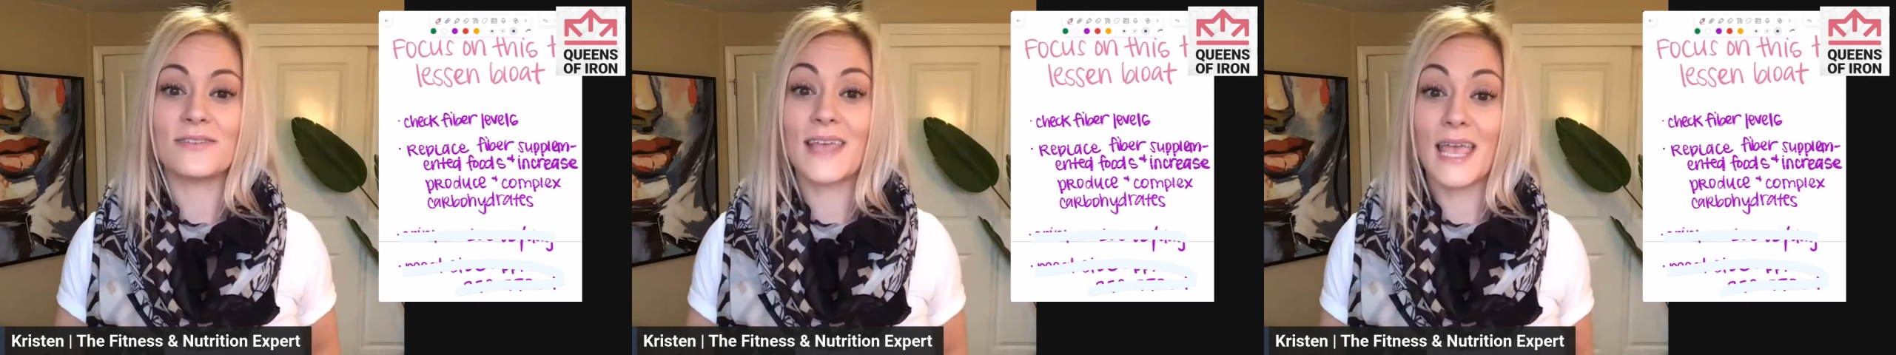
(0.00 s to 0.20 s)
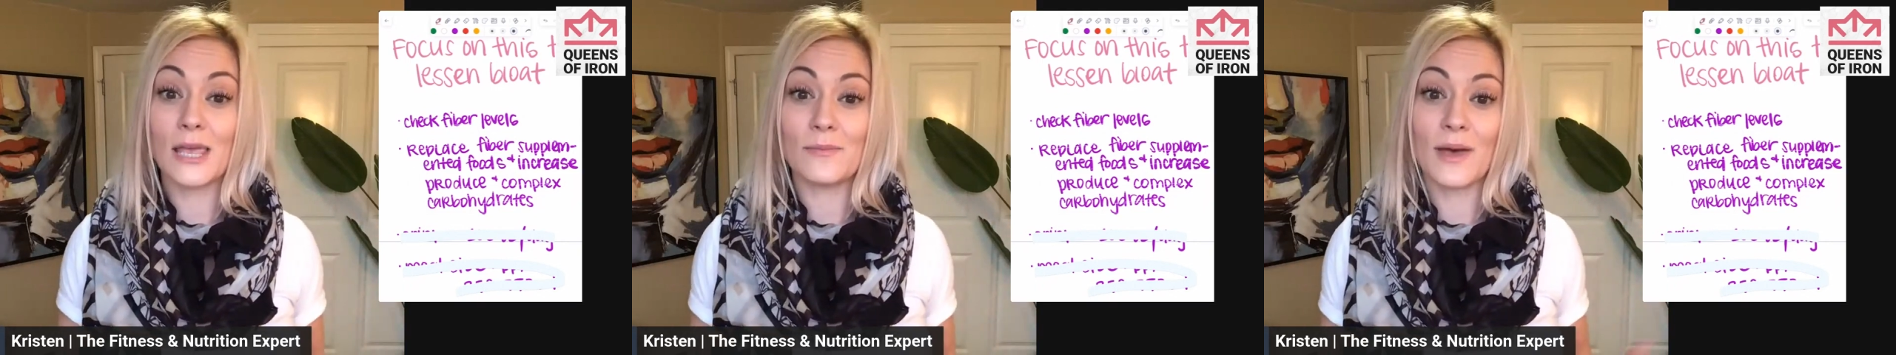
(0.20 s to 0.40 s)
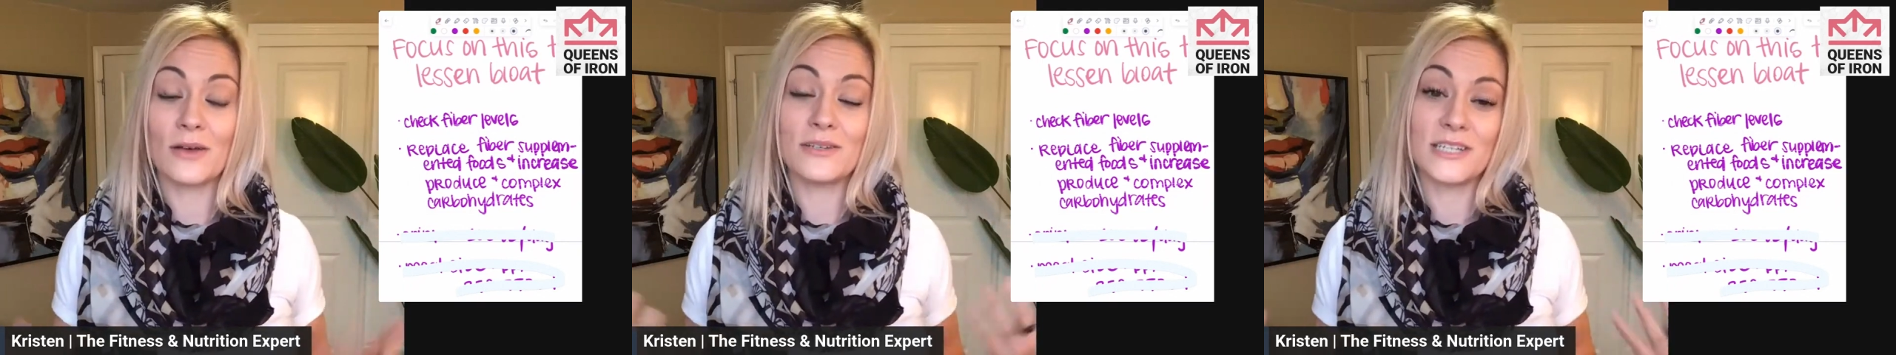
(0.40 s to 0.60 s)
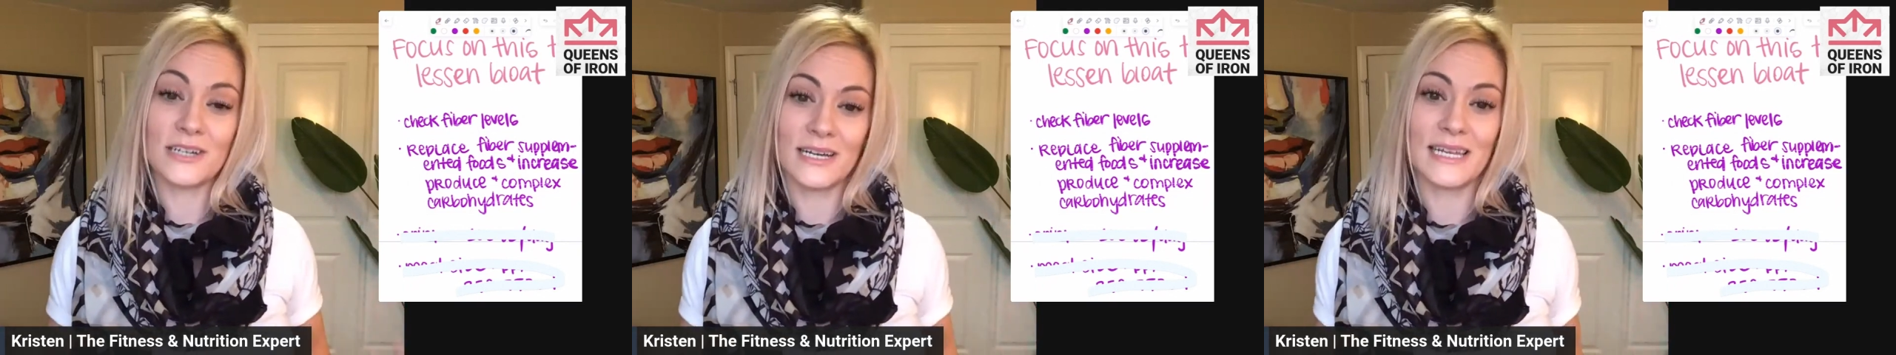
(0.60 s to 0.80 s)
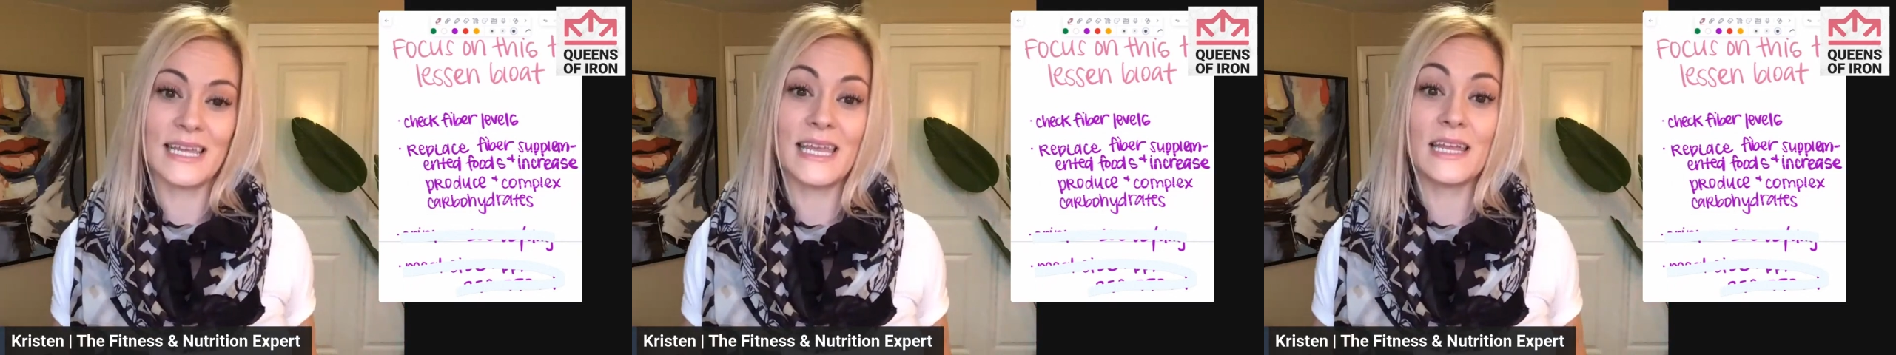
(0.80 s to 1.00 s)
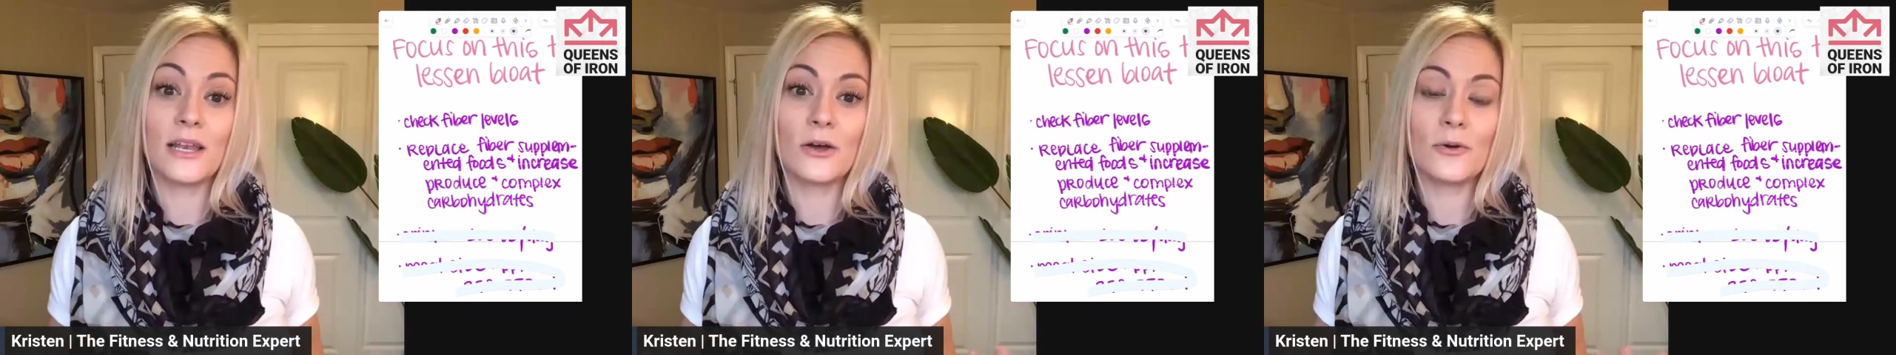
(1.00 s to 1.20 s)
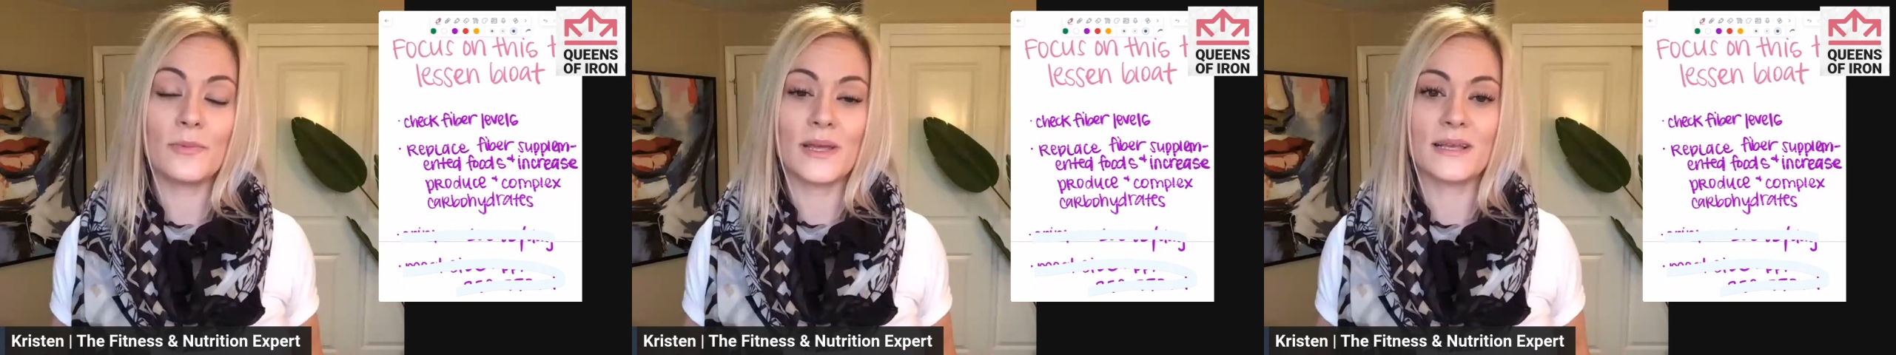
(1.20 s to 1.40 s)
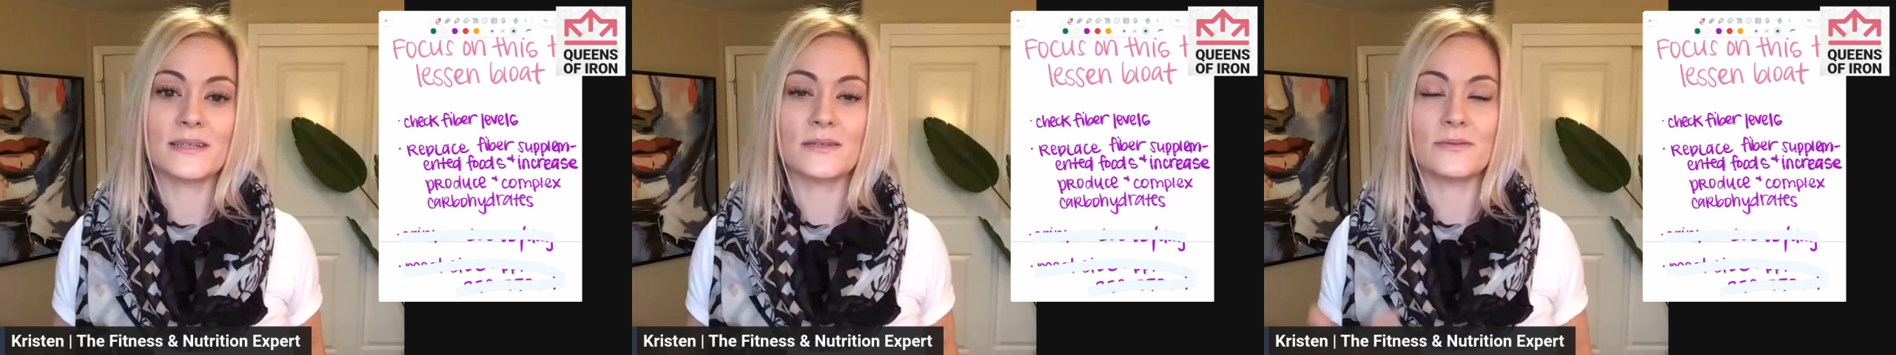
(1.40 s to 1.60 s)
came out during keto
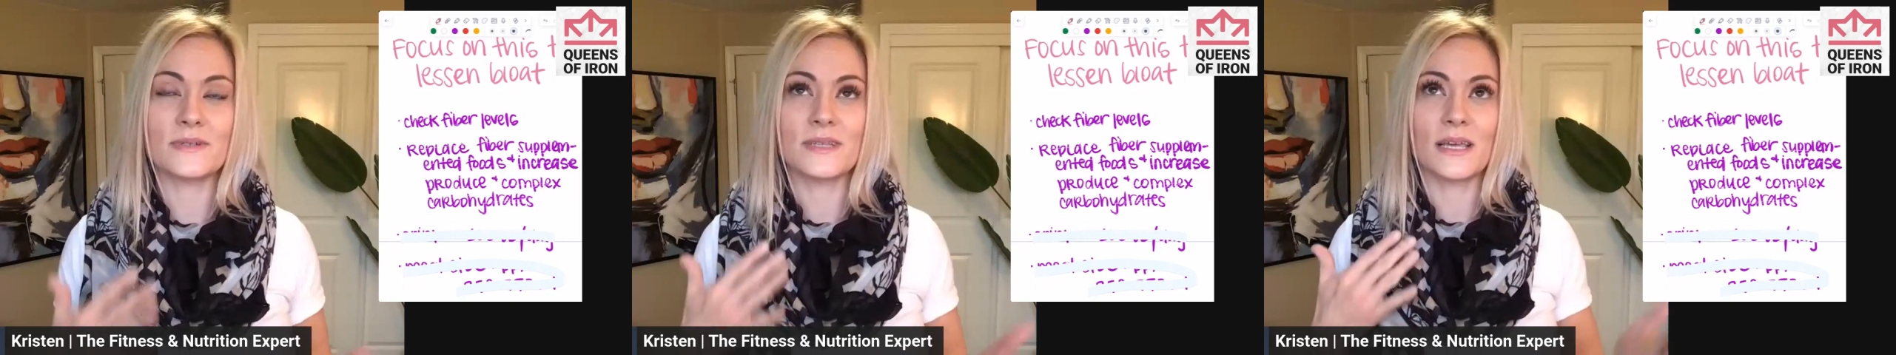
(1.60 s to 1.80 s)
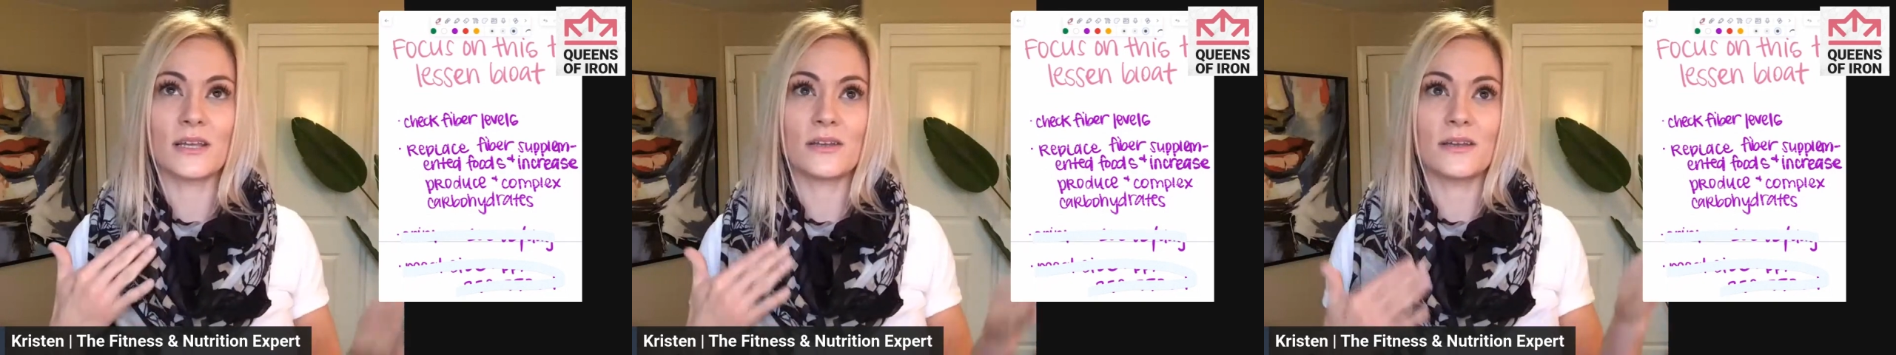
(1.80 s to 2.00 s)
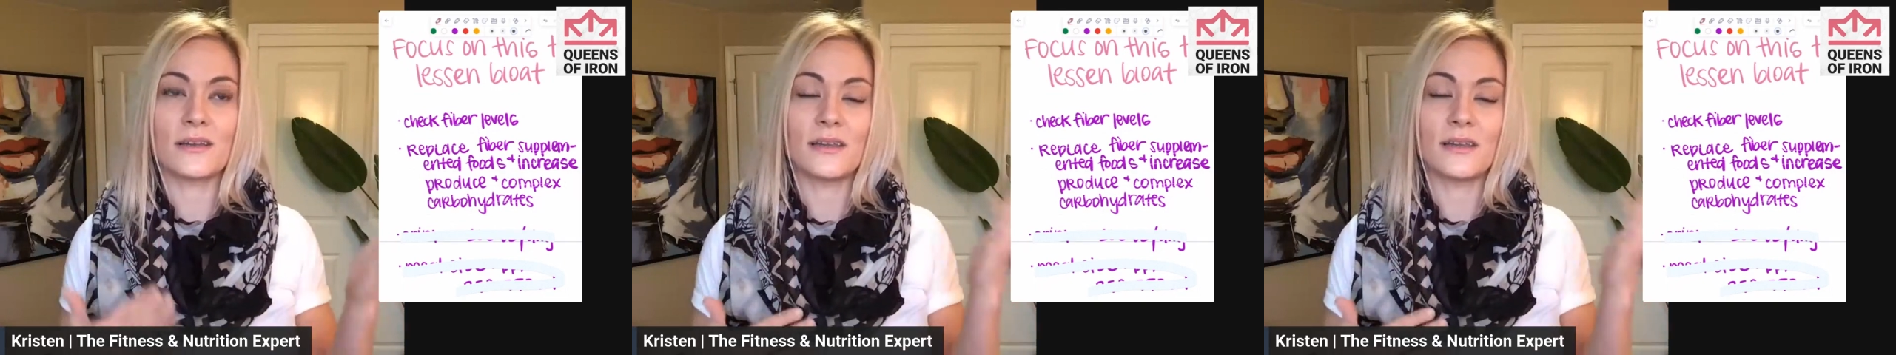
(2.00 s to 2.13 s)
because it was like,